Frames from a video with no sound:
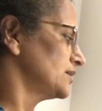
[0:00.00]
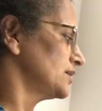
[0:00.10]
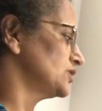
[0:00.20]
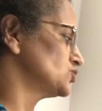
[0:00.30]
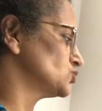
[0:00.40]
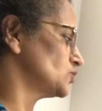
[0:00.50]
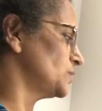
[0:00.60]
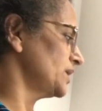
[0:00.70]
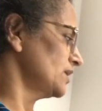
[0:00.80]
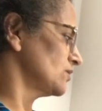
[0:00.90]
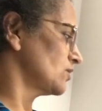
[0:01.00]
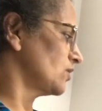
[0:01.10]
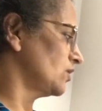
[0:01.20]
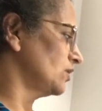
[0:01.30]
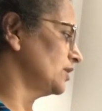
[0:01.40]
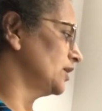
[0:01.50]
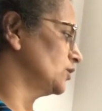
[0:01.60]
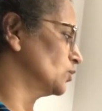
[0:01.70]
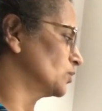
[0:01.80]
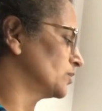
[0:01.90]
it should be all
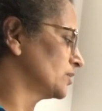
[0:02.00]
alone.